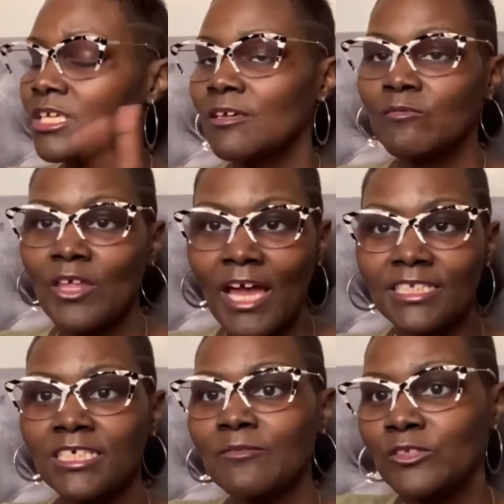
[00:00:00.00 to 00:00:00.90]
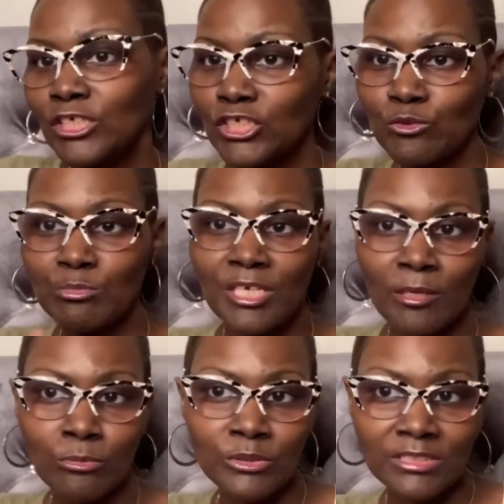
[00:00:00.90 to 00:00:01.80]
If not, definitely you'll be
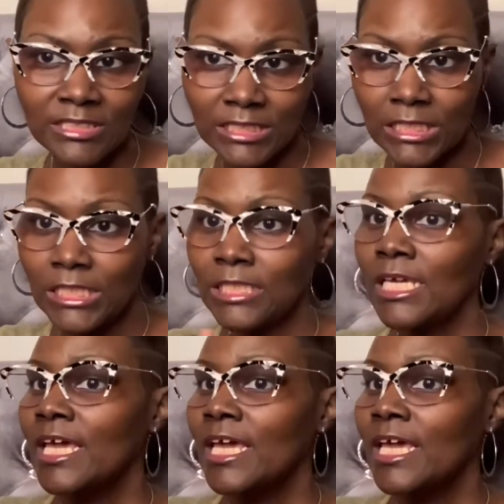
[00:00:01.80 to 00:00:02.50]
able to see it